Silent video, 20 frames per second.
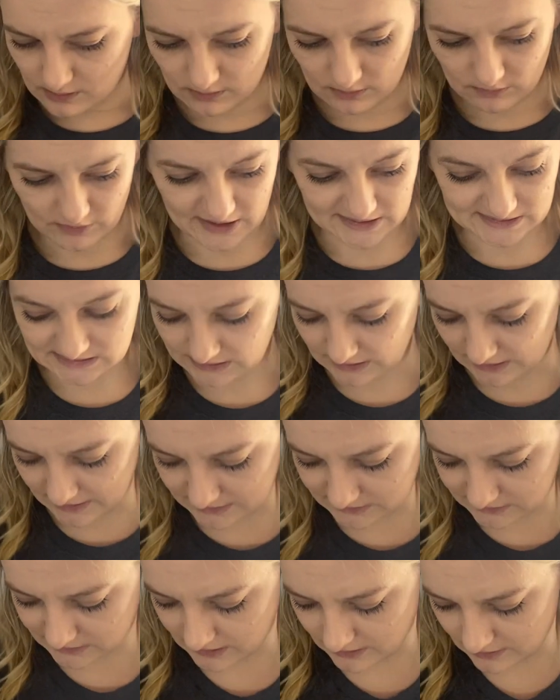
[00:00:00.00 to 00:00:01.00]
recently,
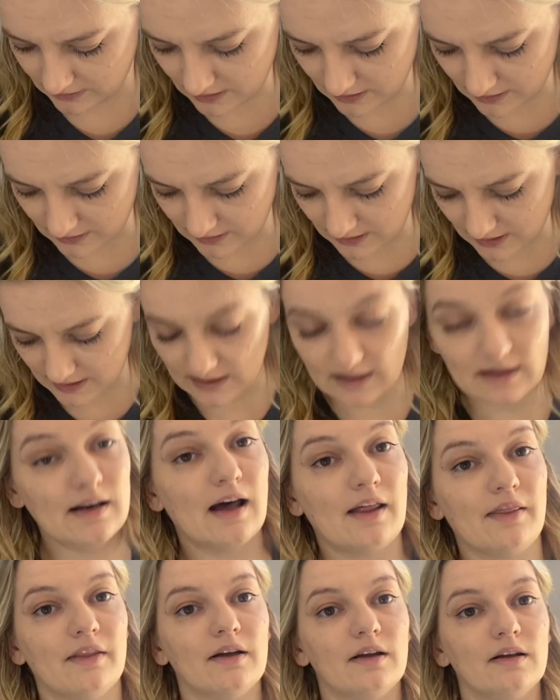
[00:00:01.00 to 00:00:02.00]
and
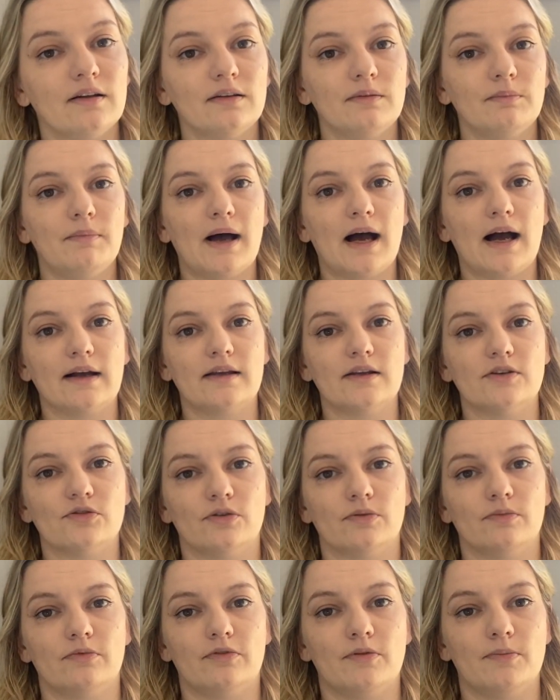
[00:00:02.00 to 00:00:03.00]
another package
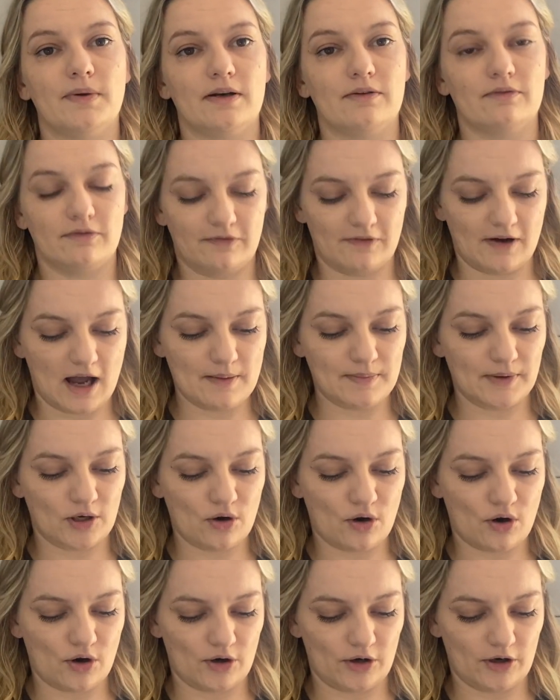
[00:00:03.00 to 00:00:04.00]
from Forbidden Fibre
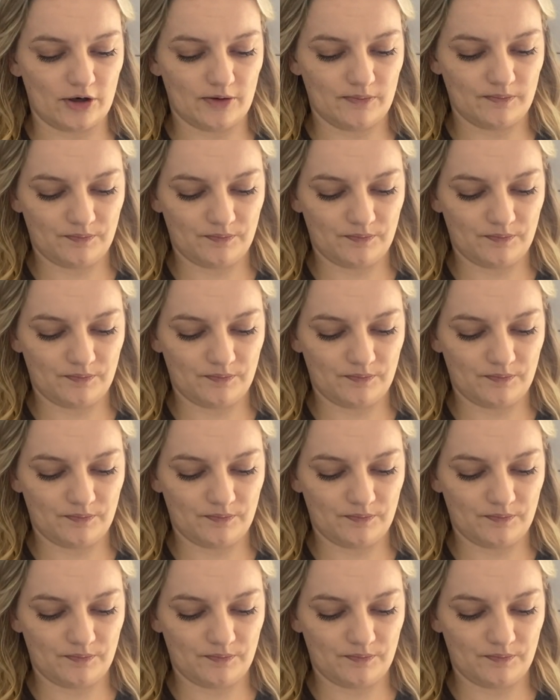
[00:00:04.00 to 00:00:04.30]
Co.